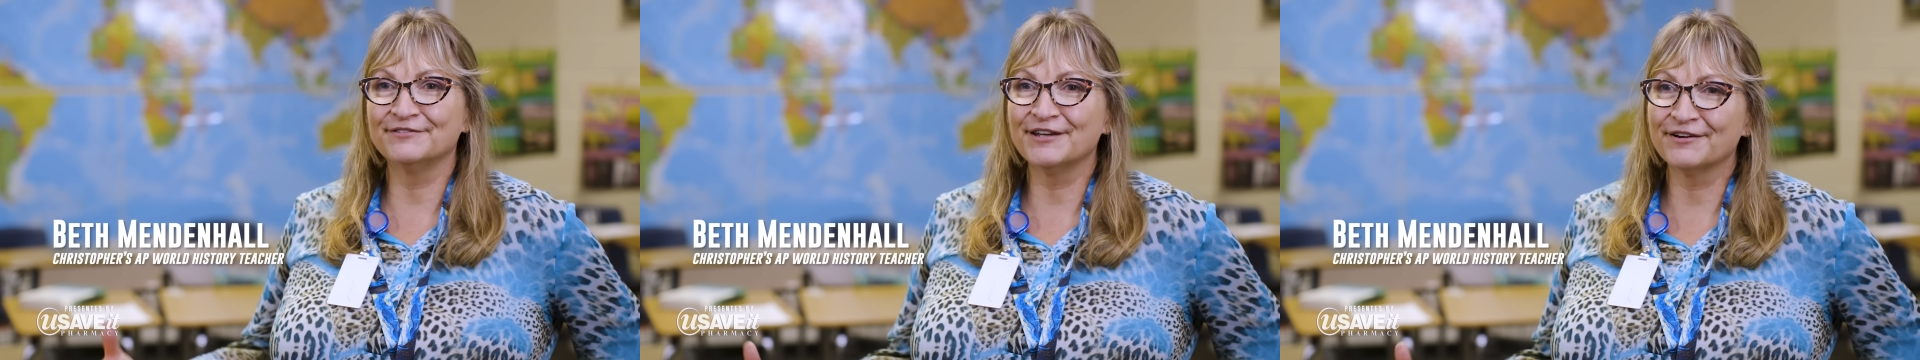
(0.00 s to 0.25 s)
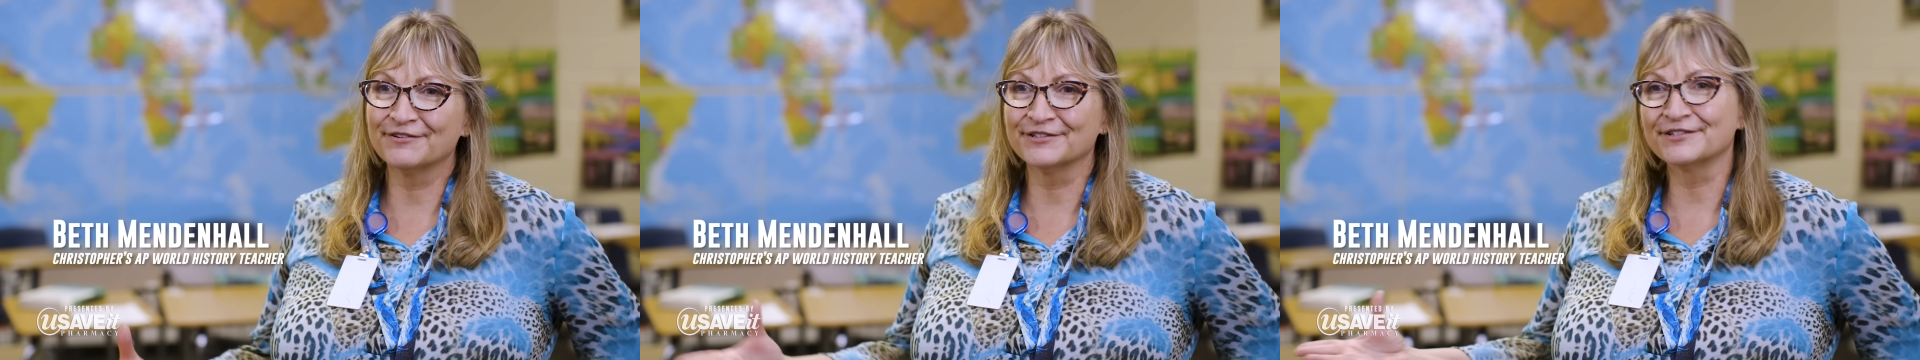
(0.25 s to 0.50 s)

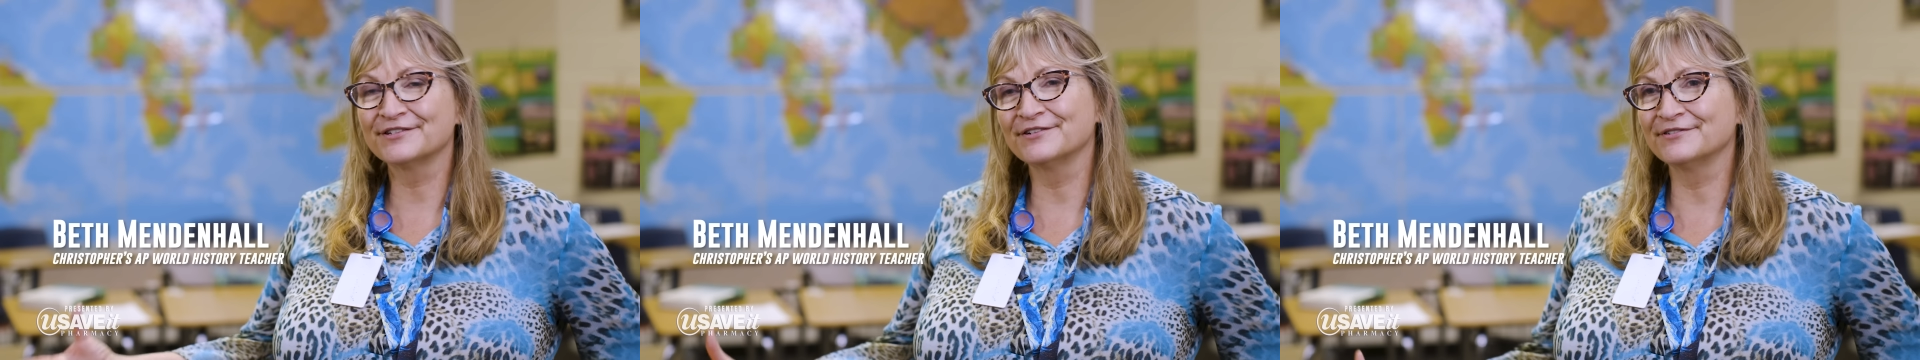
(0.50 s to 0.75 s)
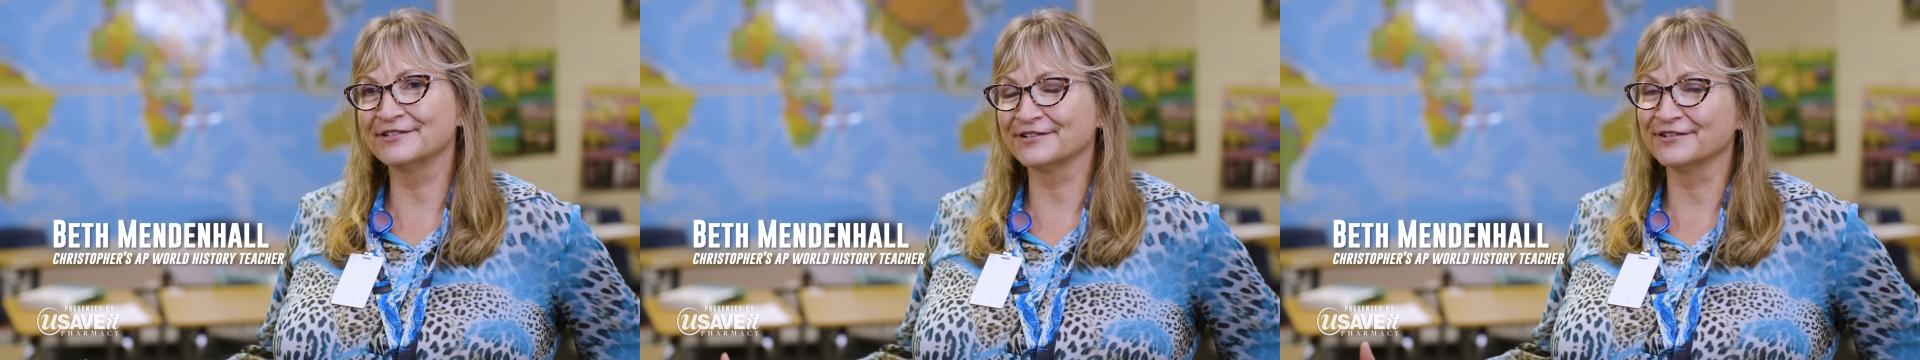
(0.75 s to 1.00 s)
know that
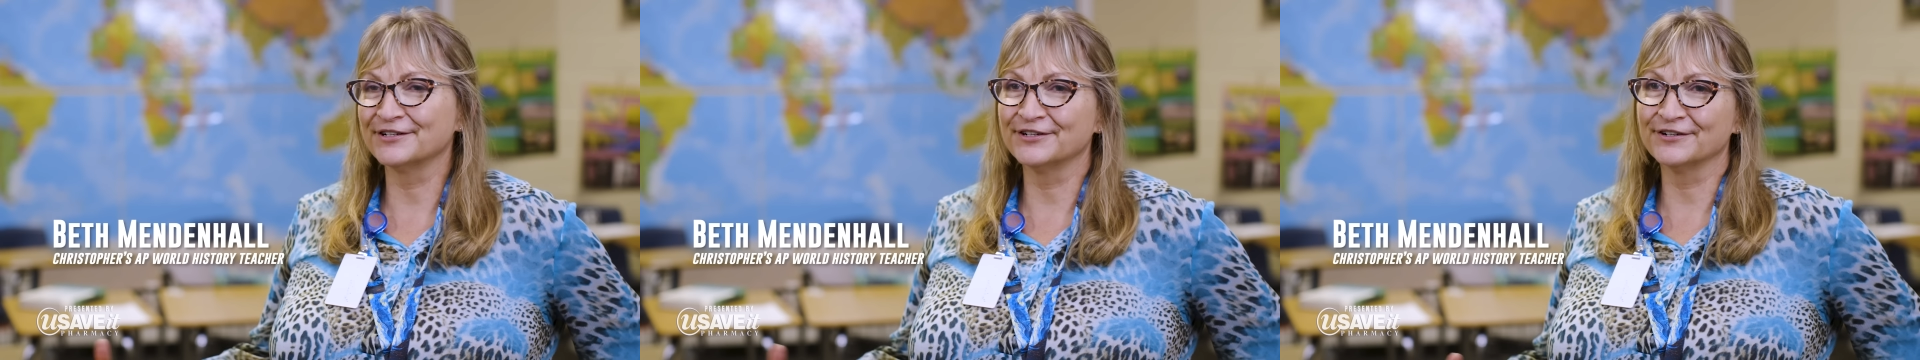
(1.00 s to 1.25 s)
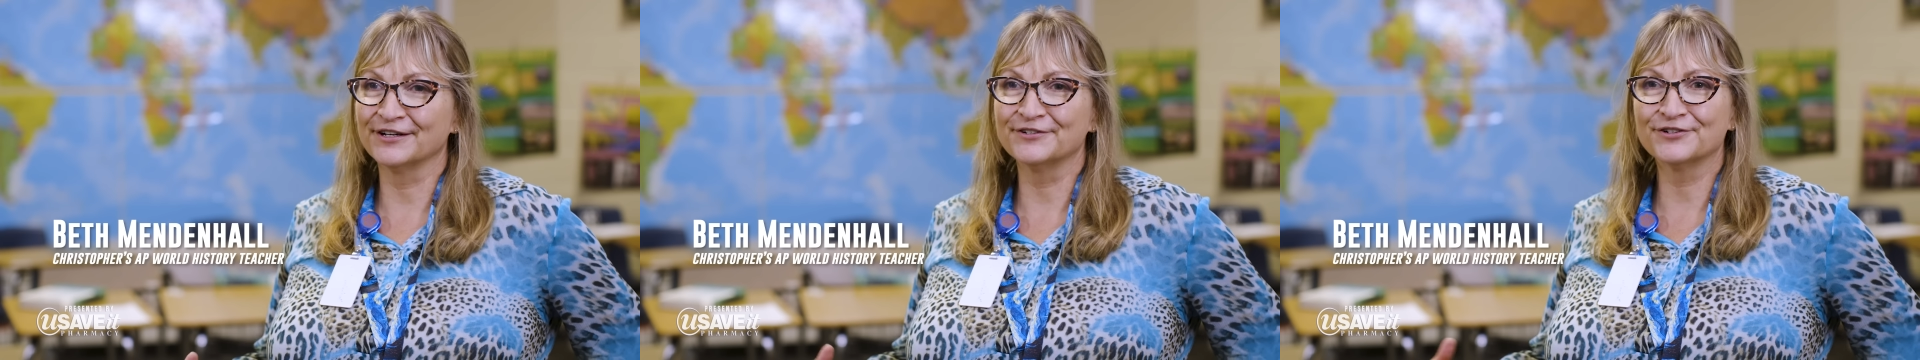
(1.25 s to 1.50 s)
students are
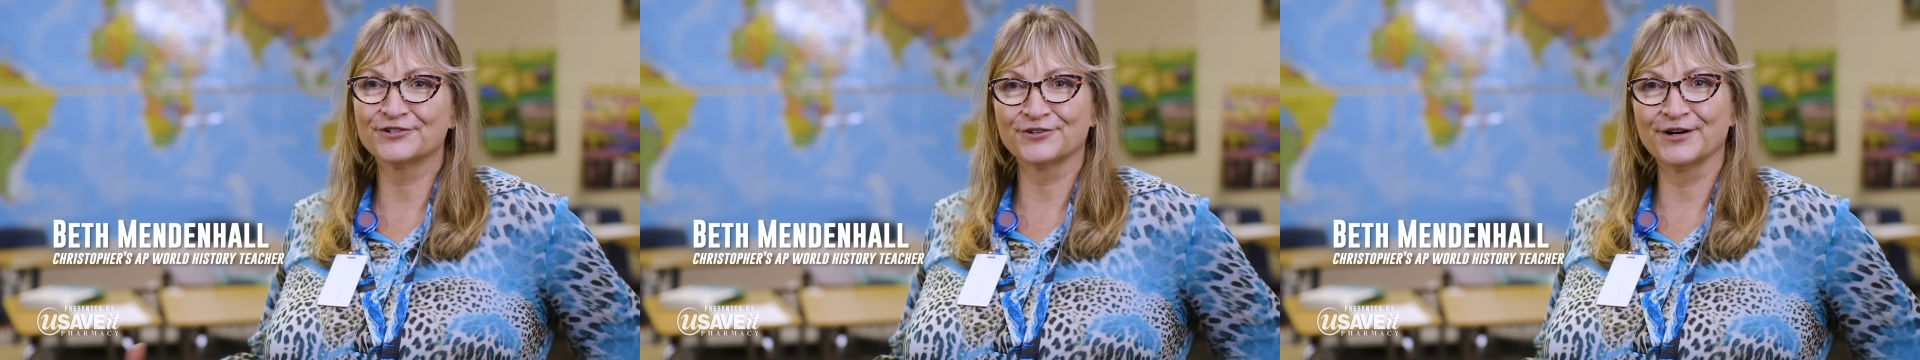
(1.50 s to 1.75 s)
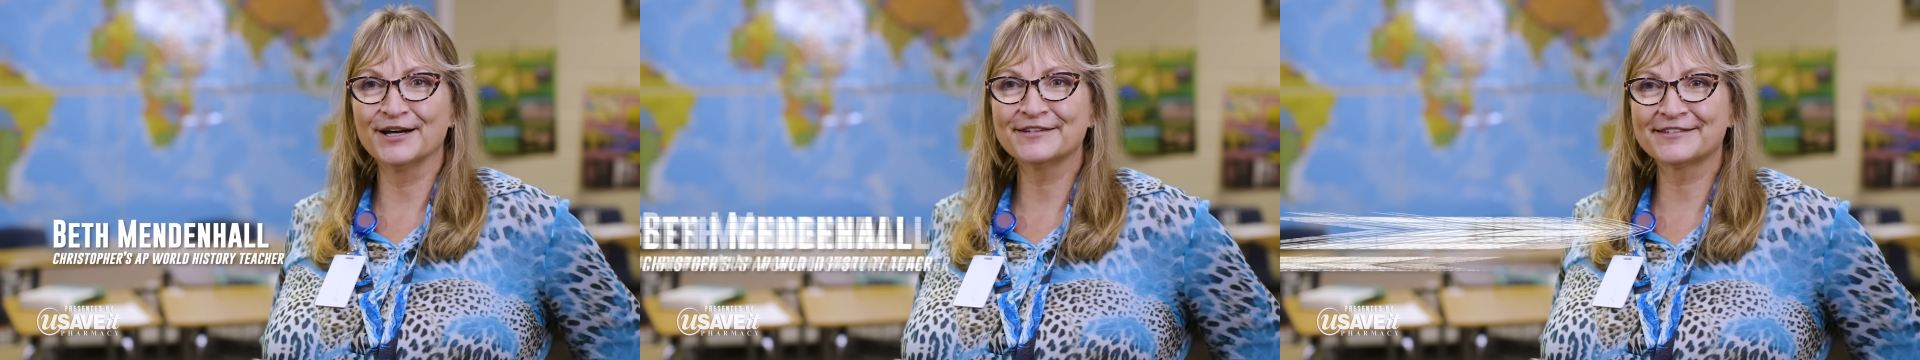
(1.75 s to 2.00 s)
here under
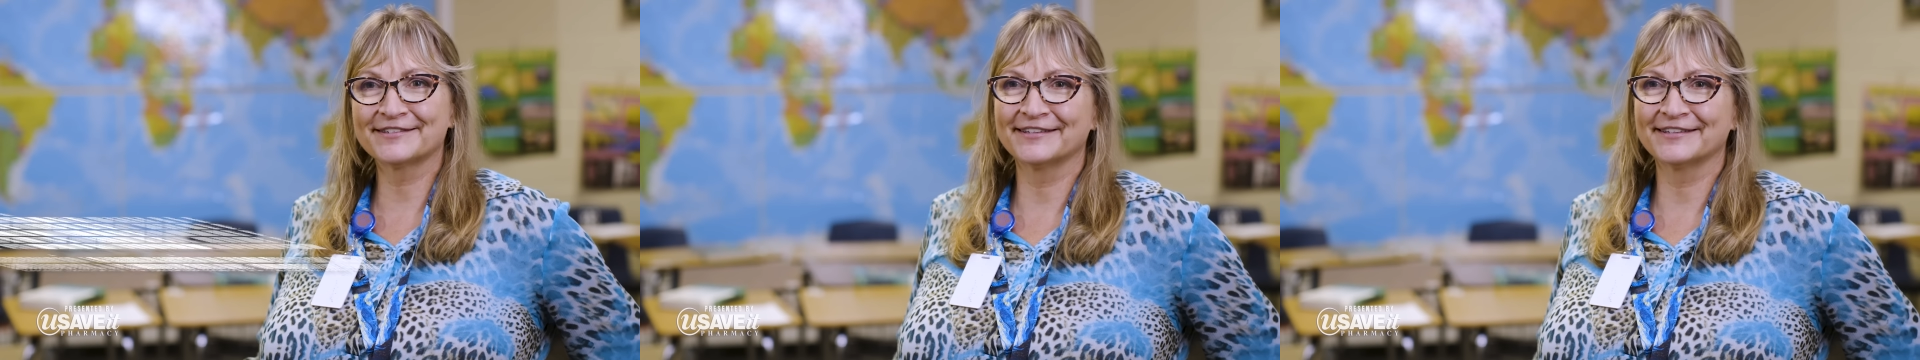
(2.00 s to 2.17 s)
duress.